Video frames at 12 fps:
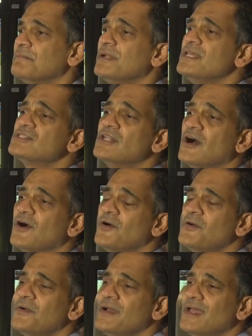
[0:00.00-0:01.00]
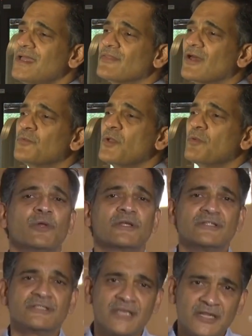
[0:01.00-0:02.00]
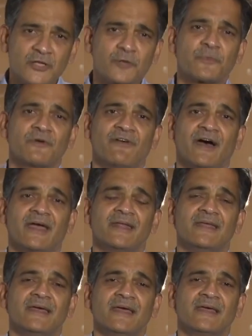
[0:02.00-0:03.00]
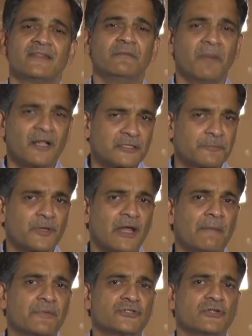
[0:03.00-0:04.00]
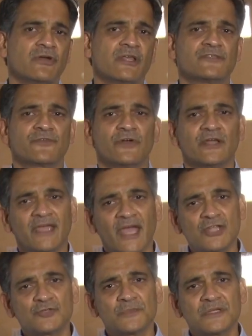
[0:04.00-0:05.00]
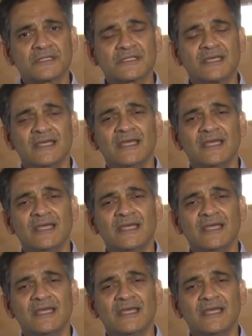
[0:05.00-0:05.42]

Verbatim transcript: please know that will continue to provide the multiple opportunities for engagement